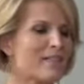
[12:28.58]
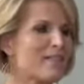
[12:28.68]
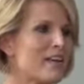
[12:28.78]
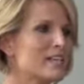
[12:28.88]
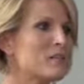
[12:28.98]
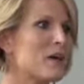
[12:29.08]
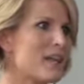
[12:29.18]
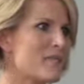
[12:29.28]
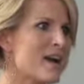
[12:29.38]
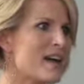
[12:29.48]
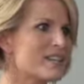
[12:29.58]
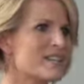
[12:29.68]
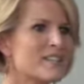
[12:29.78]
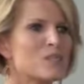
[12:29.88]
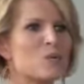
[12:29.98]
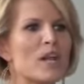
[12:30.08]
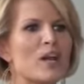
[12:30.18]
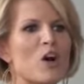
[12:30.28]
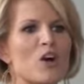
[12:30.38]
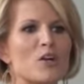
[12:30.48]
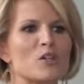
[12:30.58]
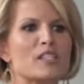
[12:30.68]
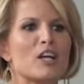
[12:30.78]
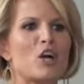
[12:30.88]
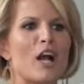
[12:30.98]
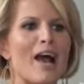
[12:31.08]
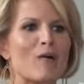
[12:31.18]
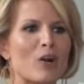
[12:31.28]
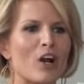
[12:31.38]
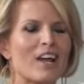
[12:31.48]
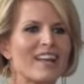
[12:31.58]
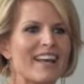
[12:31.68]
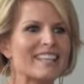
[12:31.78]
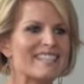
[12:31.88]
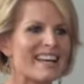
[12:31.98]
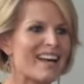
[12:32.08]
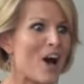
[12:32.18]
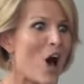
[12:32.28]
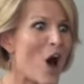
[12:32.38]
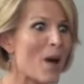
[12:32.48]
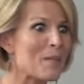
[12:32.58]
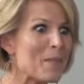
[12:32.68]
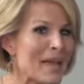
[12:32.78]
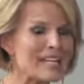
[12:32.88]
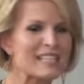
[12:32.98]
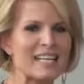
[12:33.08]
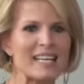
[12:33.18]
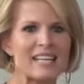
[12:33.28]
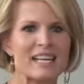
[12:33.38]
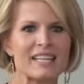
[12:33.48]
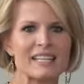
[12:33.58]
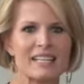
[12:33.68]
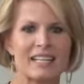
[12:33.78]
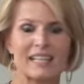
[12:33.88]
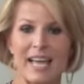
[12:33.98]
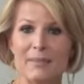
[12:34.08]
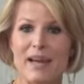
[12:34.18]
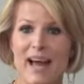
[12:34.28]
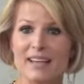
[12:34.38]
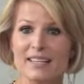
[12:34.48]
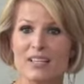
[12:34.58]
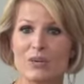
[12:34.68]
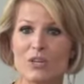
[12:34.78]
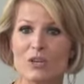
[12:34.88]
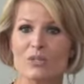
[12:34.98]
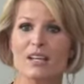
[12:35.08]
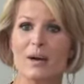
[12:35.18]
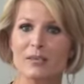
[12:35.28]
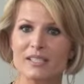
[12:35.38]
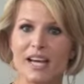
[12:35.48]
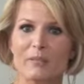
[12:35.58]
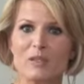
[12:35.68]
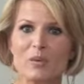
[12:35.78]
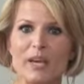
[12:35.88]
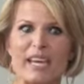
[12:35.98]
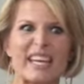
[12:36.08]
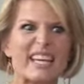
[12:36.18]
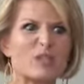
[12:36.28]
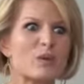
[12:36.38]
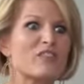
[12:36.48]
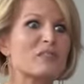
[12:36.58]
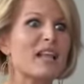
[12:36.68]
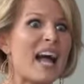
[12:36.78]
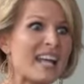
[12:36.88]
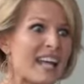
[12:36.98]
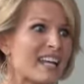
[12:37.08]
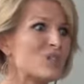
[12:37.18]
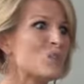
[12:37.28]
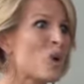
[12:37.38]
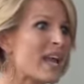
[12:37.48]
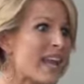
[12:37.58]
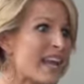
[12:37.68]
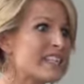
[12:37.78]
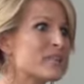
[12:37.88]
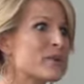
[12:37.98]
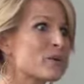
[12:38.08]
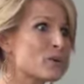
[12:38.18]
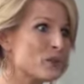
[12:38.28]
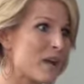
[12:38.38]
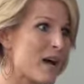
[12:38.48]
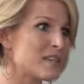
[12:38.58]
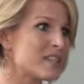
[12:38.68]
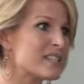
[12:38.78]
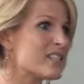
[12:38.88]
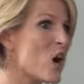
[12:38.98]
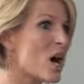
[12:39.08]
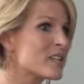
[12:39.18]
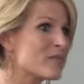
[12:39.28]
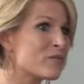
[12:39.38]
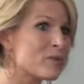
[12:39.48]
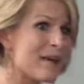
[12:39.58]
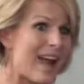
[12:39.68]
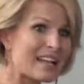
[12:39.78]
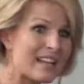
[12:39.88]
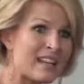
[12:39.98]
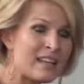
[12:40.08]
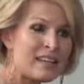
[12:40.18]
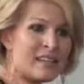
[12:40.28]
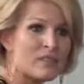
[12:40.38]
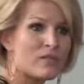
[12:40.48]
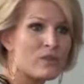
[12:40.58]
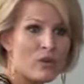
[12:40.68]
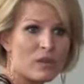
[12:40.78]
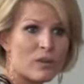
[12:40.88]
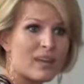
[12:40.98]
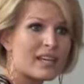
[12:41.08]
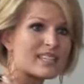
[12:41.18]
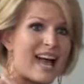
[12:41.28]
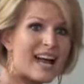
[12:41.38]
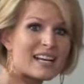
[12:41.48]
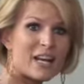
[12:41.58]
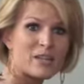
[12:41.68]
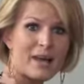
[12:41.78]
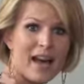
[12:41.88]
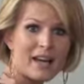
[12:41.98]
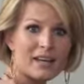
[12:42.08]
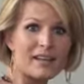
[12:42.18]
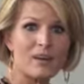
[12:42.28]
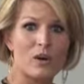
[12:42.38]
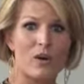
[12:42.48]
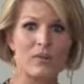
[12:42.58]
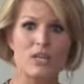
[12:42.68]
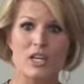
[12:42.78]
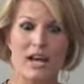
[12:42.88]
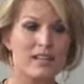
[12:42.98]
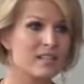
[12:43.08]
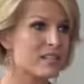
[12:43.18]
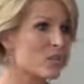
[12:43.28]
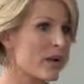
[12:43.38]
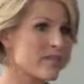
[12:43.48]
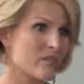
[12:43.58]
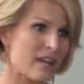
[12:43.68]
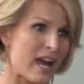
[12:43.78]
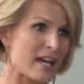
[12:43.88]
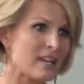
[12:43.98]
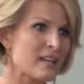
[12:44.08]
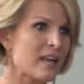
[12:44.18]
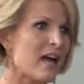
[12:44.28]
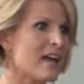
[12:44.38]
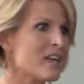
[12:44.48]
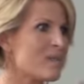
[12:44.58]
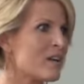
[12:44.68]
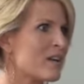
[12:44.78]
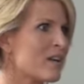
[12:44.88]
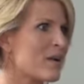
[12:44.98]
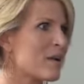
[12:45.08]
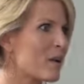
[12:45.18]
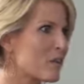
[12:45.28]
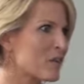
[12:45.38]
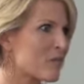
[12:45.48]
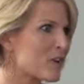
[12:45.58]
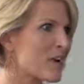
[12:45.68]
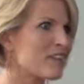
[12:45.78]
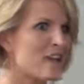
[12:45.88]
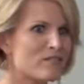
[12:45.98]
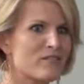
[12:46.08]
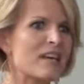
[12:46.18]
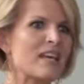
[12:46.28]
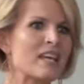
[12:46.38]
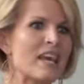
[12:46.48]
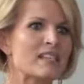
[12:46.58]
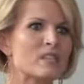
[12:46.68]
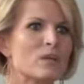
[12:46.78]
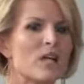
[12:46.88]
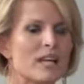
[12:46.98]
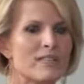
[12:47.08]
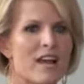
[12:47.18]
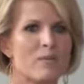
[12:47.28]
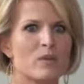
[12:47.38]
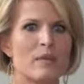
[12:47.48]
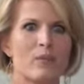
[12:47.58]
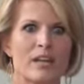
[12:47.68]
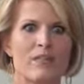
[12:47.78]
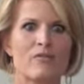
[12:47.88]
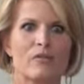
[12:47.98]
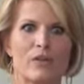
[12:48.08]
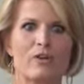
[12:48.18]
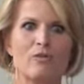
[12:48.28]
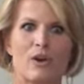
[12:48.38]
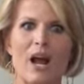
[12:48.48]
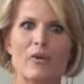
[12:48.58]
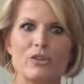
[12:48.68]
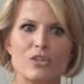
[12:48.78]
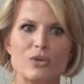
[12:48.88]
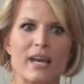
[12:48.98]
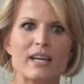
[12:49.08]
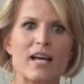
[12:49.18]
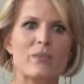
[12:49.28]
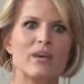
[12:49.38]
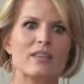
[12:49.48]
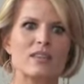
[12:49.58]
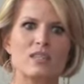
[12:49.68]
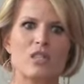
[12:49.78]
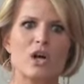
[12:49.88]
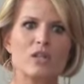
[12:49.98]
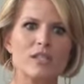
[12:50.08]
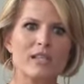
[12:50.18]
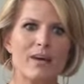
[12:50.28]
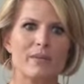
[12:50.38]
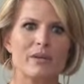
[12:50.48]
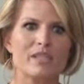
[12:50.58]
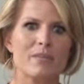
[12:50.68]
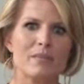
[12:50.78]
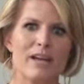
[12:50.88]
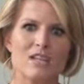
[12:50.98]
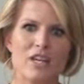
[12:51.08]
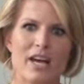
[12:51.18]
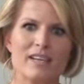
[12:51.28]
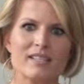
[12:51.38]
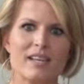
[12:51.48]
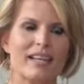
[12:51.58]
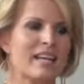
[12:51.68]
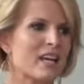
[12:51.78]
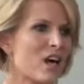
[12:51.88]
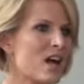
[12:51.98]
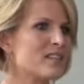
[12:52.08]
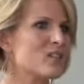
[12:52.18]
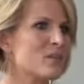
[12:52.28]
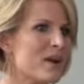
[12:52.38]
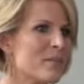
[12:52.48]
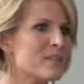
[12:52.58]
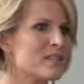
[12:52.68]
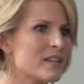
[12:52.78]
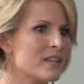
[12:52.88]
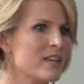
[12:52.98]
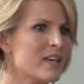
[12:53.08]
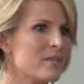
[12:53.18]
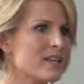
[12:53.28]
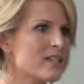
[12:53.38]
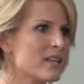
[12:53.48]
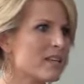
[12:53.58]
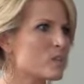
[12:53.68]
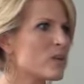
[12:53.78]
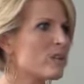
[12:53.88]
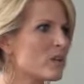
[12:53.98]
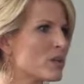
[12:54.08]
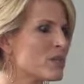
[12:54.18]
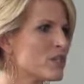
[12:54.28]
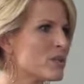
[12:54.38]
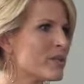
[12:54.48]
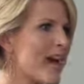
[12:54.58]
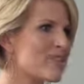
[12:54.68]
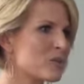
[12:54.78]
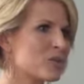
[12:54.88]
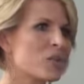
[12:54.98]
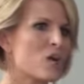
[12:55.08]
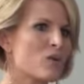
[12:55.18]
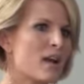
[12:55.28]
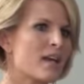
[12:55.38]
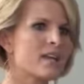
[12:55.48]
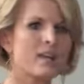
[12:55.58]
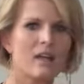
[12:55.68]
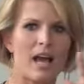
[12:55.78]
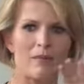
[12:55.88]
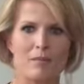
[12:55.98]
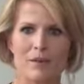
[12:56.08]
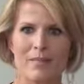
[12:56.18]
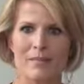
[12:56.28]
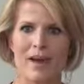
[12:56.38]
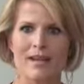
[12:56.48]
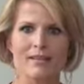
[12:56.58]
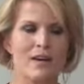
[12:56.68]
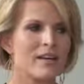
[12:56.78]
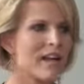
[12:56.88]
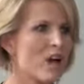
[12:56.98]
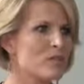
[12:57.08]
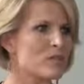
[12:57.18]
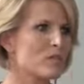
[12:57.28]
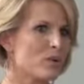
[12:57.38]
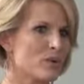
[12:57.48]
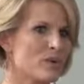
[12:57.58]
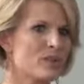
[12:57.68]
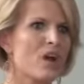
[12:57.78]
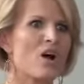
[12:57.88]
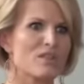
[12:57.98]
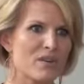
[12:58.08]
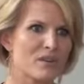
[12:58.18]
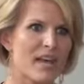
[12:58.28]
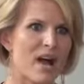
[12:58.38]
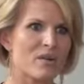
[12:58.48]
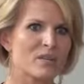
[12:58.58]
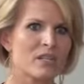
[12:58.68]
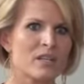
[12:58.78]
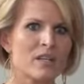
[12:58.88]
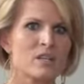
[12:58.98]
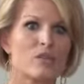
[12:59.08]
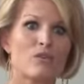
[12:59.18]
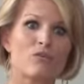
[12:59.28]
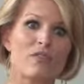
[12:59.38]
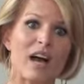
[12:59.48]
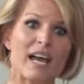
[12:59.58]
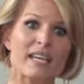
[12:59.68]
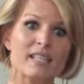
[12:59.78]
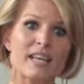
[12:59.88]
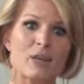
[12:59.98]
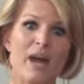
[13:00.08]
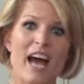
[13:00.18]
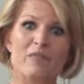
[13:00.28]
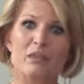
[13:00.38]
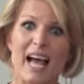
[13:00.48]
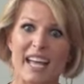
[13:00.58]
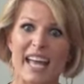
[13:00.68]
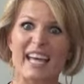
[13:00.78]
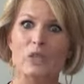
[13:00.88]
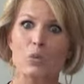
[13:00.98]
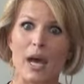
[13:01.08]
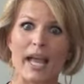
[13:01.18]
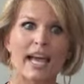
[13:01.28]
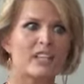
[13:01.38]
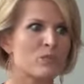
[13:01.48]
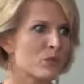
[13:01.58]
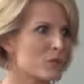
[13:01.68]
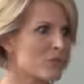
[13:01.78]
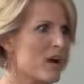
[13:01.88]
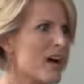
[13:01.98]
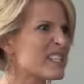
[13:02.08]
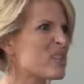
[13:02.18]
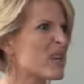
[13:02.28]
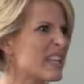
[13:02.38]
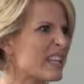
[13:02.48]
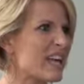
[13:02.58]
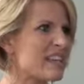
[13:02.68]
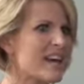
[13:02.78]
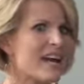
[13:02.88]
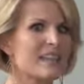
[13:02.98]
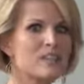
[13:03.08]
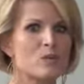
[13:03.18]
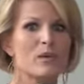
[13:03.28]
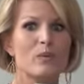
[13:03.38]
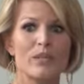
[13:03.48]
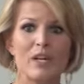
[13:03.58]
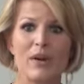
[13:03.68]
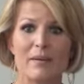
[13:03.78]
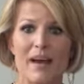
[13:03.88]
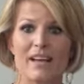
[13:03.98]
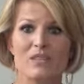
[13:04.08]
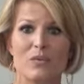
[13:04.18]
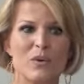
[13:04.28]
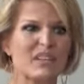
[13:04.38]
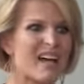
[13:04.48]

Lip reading: and Face Body Mask. This is what I call your sucker outer. It's an amazing clay mask that you can use a couple of times a week and it gets rid of blackheads, whiteheads, mineral oil deposits. It's awesome for back knee. So if you know of anyone that gets acne on the back or on the chest, it's great for that. I am a marathon runner. I love running. And so a lot of times when I'm running for 3 or 4 hours straight, I will get this salt that builds up on my chest and it can cause little bumps in my skin. So what I've learned to do is after a long run, I will put my mask on and it helps to pull all of those out. So if you find that you have blackheads, whiteheads, mineral deposits, or anything like that, this would be a really great mask for you. It